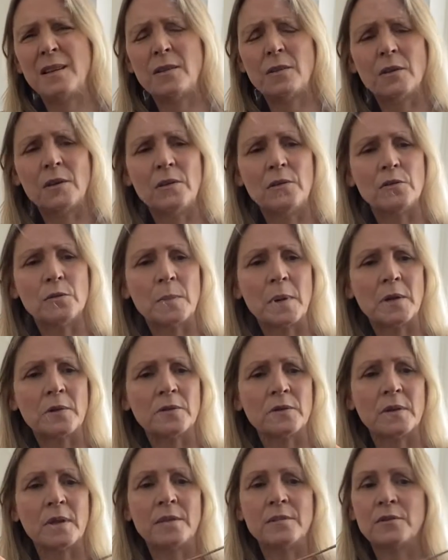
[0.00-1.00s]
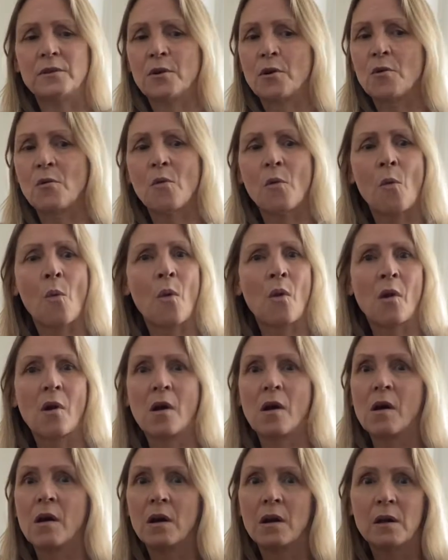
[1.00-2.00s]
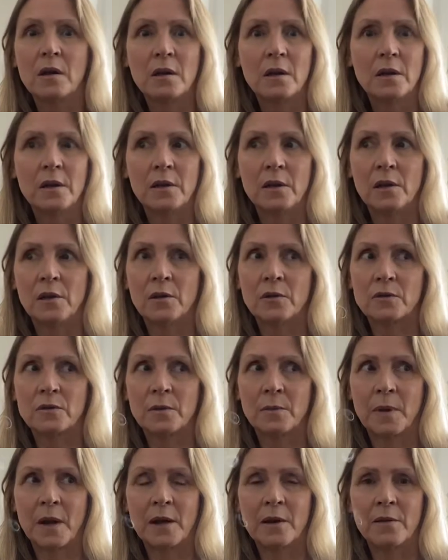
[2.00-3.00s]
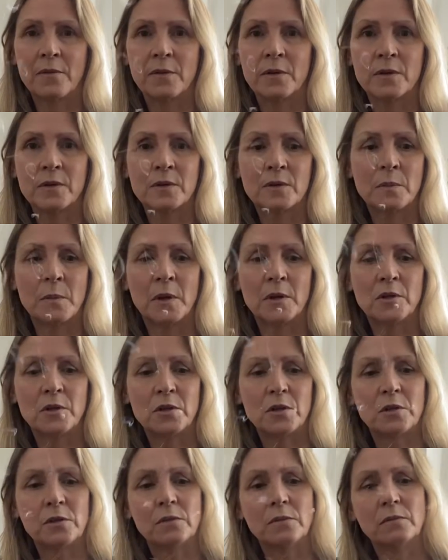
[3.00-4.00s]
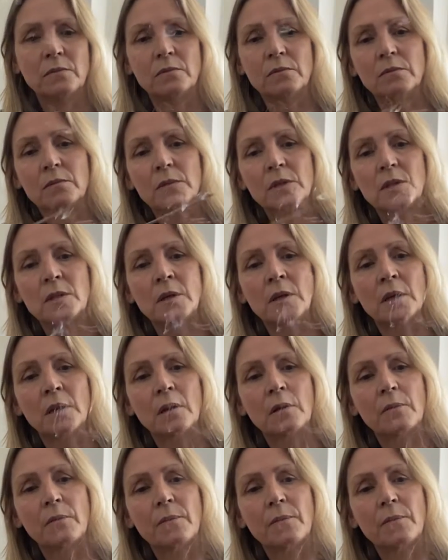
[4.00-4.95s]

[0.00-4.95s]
You can use Palo Santo or, some kind of a smudge stick.